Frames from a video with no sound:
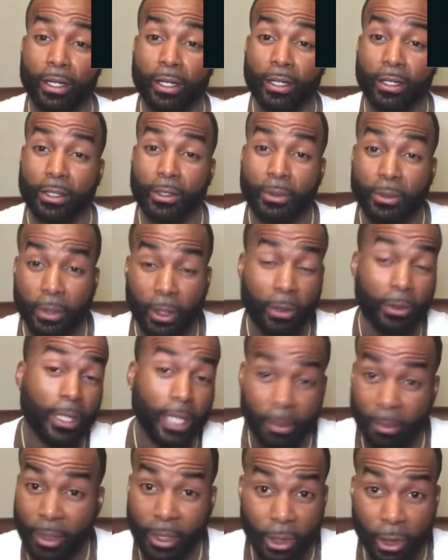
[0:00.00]
you know,
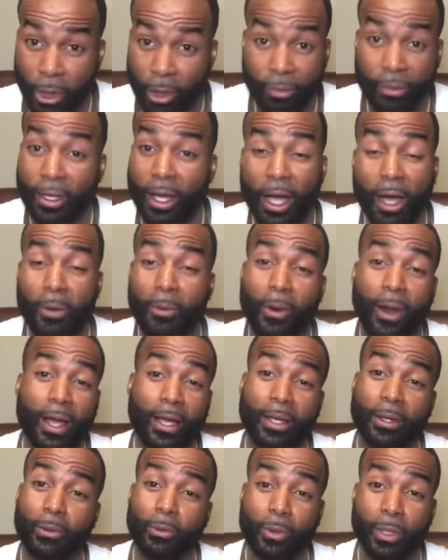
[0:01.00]
let me know if y'all
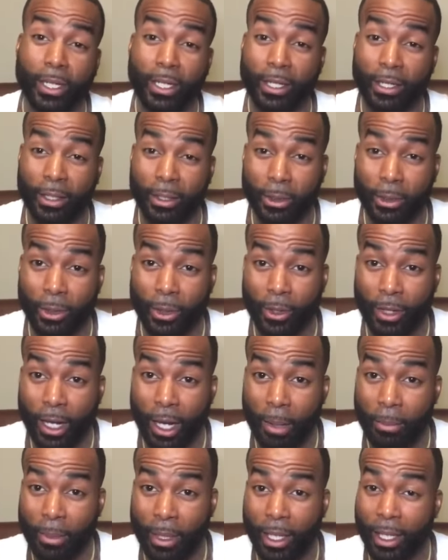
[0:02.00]
rocking with it. You know what
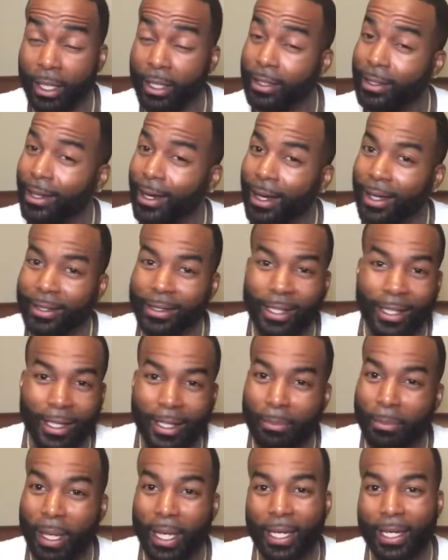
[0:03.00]
I mean? Y'all think
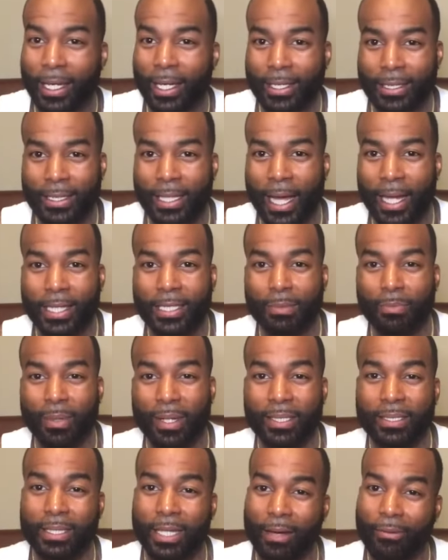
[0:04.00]
it made it, it's not his
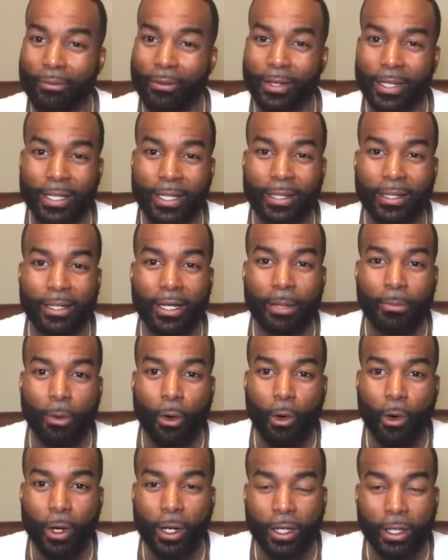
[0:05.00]
best effort. He could come
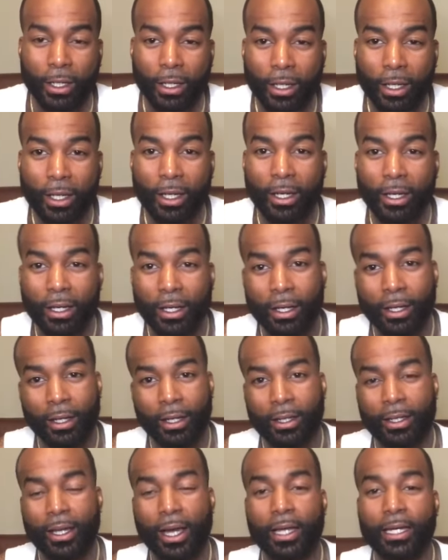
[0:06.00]
harder
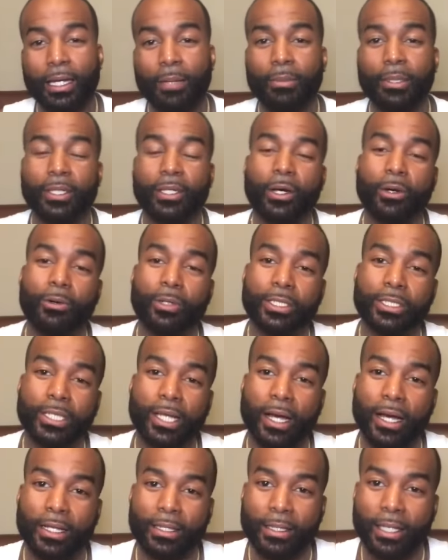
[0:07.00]
y'all let me know what
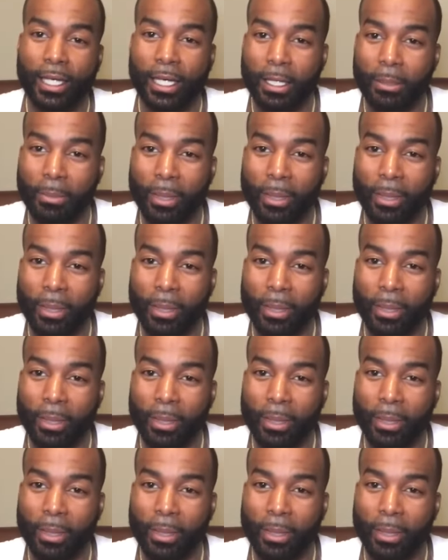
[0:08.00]
y'all think,